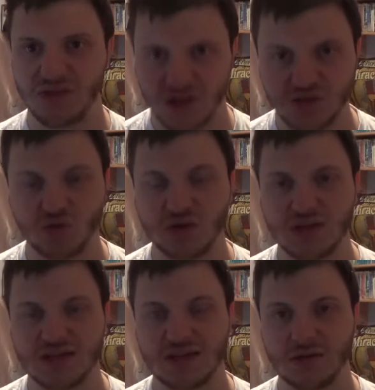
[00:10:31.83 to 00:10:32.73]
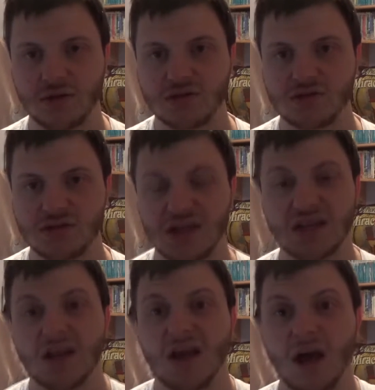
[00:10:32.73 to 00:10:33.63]
enjoyed Nintendo consoles,
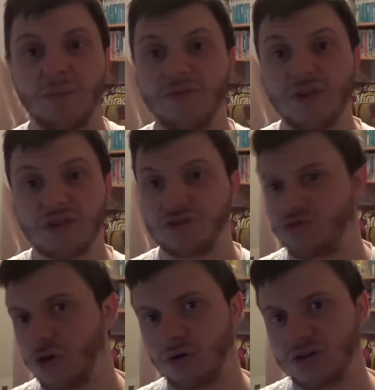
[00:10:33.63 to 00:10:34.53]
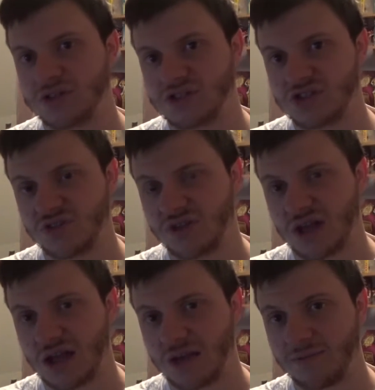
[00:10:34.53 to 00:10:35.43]
and I prefer the controllers and stuff like
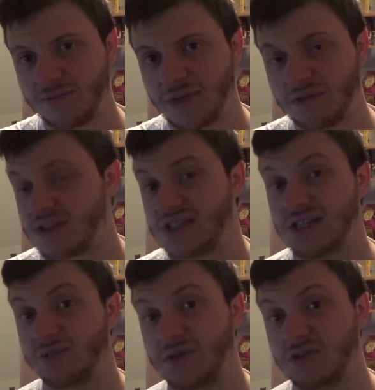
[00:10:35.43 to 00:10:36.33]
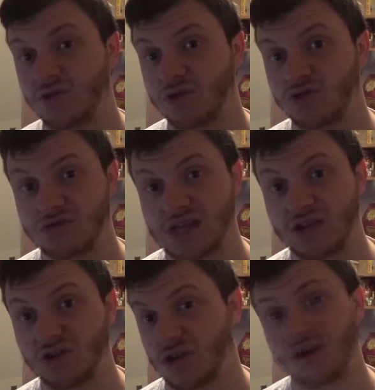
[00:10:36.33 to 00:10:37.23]
that. I'm not saying that the PS4 controllers
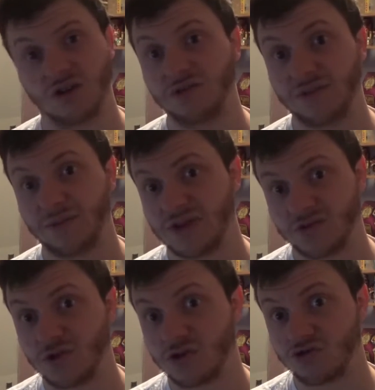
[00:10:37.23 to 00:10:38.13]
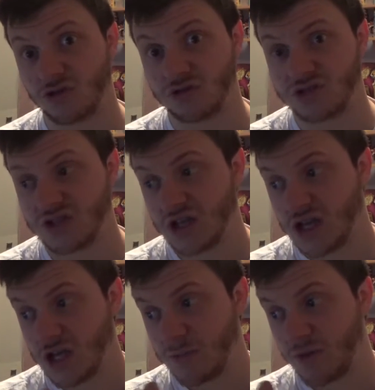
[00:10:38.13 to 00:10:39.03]
ain't good. I love the PS4 controllers,
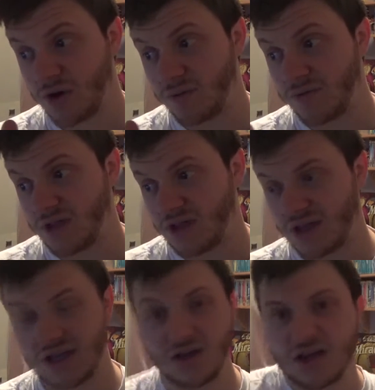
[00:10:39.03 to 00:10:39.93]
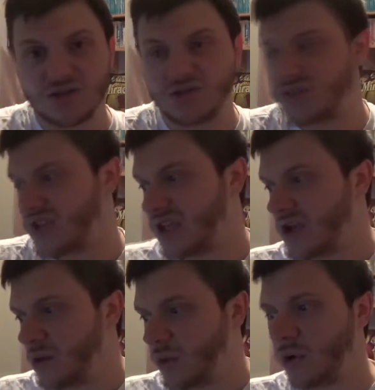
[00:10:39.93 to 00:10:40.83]
but as I say,
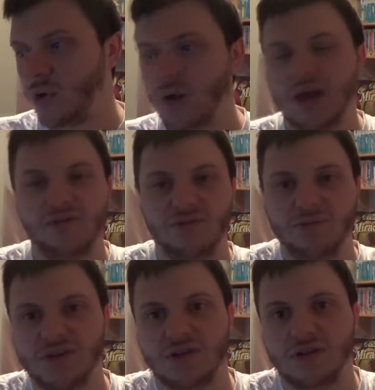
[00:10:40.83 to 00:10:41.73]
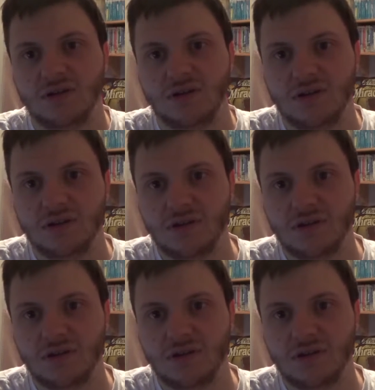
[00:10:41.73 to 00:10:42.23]
we all have particular